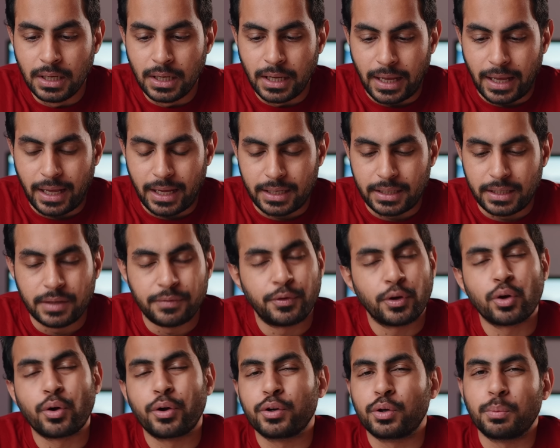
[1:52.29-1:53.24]
And if
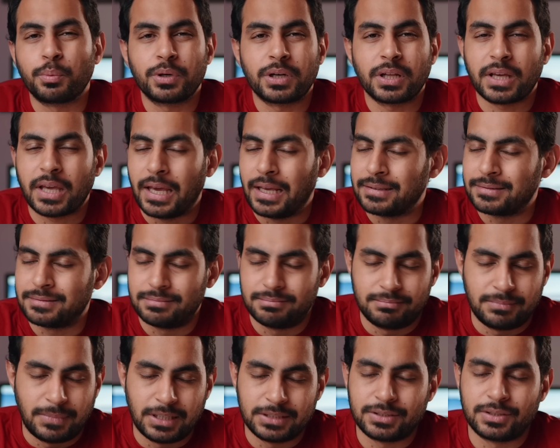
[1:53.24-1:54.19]
you're going to put a case,
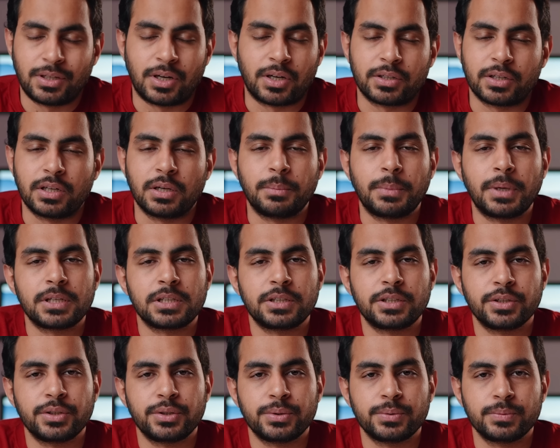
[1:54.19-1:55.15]
it's not going to matter
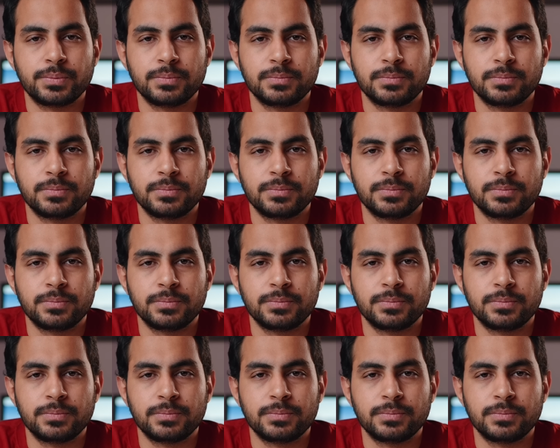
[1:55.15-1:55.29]
to you.